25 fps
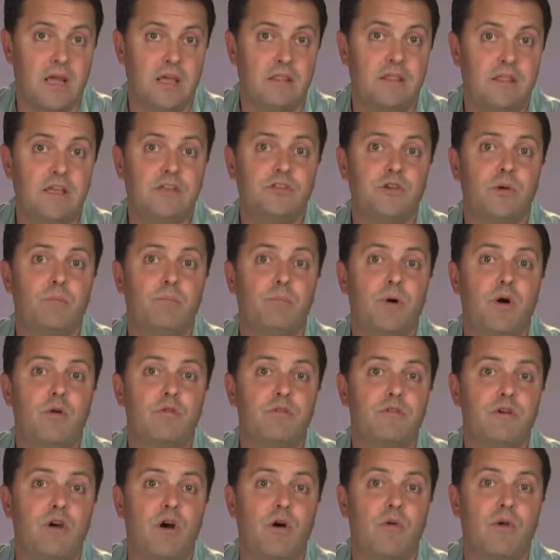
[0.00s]
These are
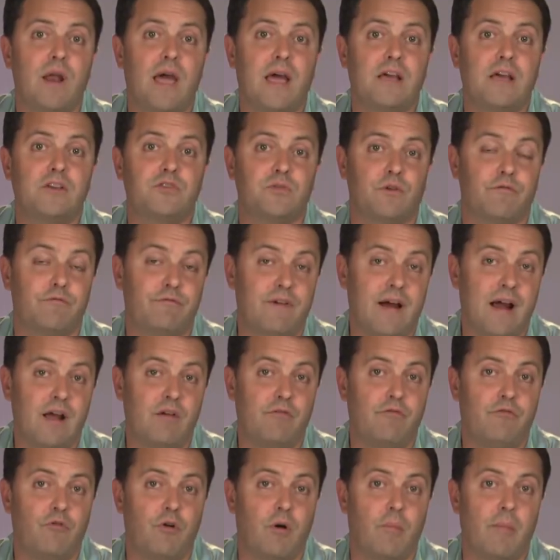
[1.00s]
both codecs or
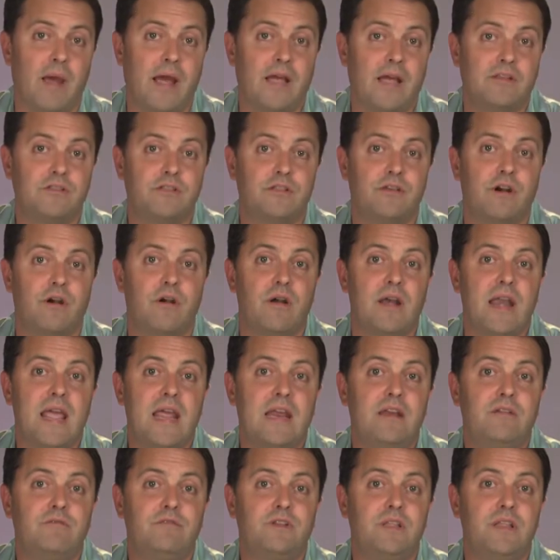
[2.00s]
file formats that are
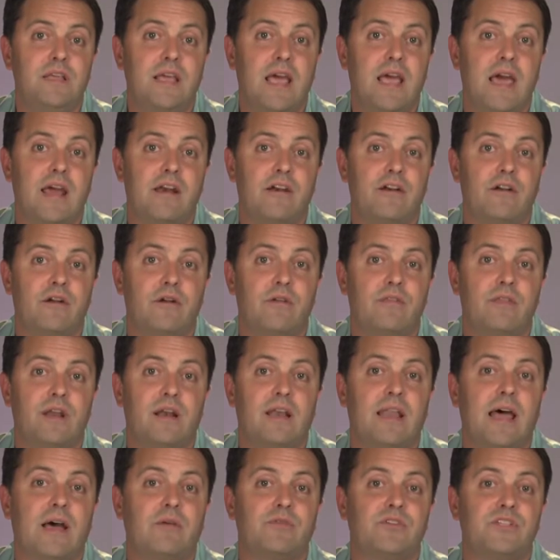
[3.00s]
native to the editor that
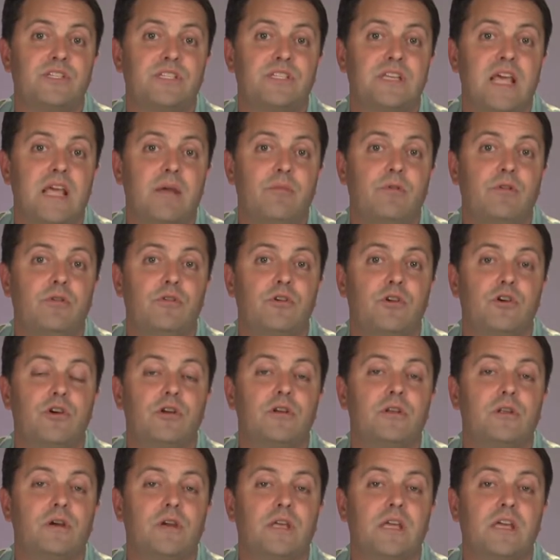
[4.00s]
allow stable,
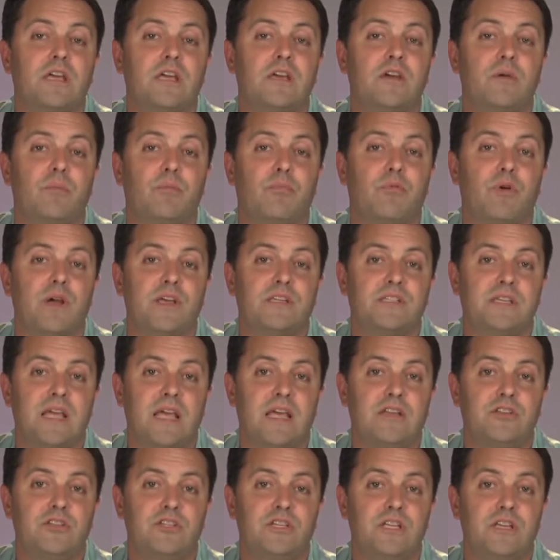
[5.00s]
good-looking compressed
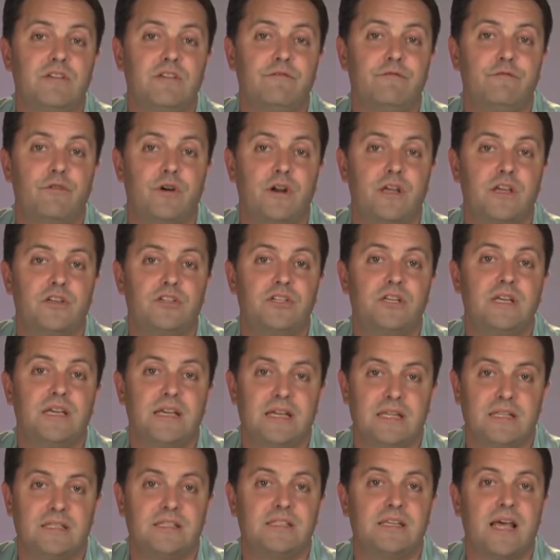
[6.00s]
HD footage
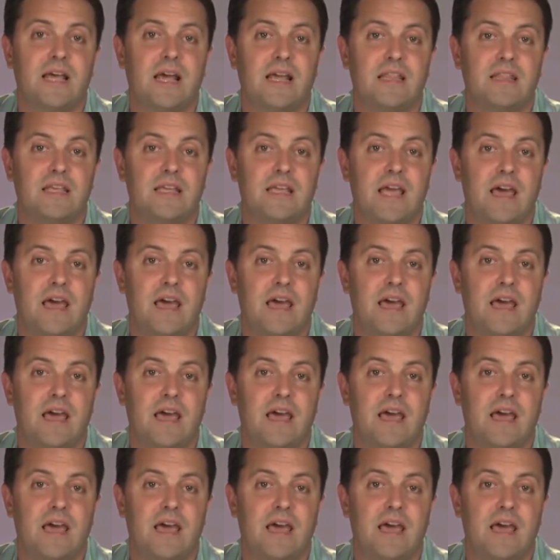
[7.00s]
inside the